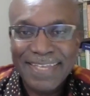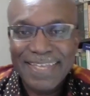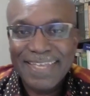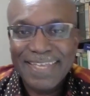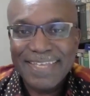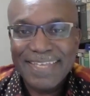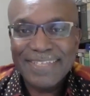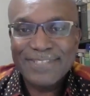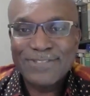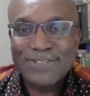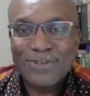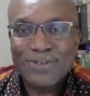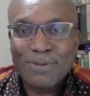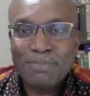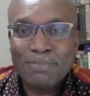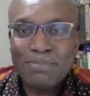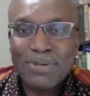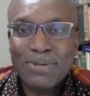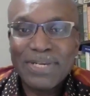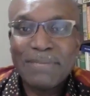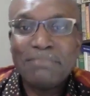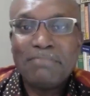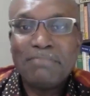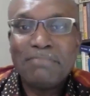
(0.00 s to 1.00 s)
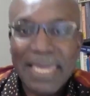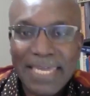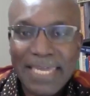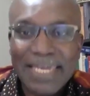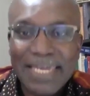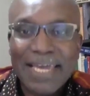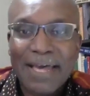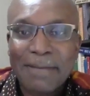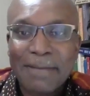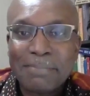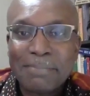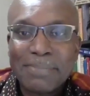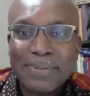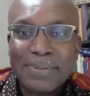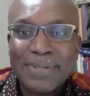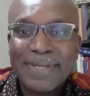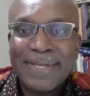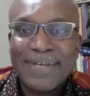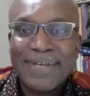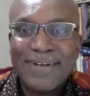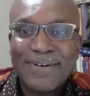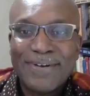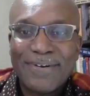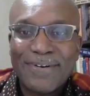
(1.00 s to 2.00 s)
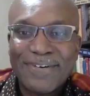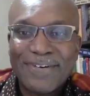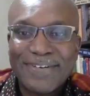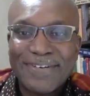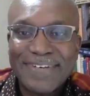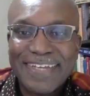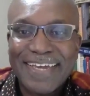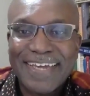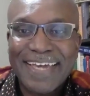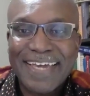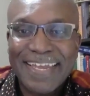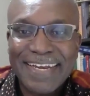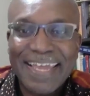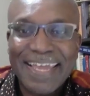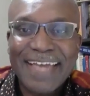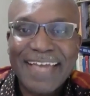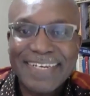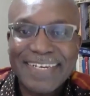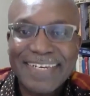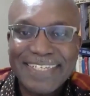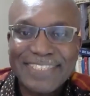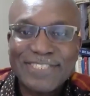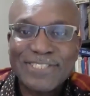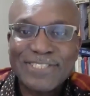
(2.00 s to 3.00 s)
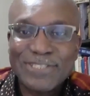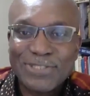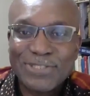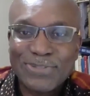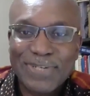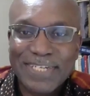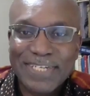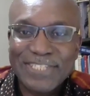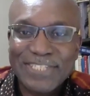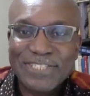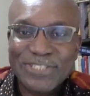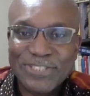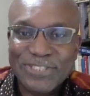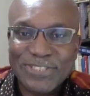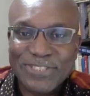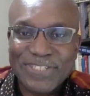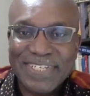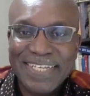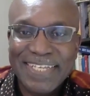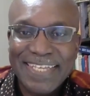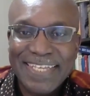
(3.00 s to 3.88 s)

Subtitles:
It's not putting makeup on an ugly situation.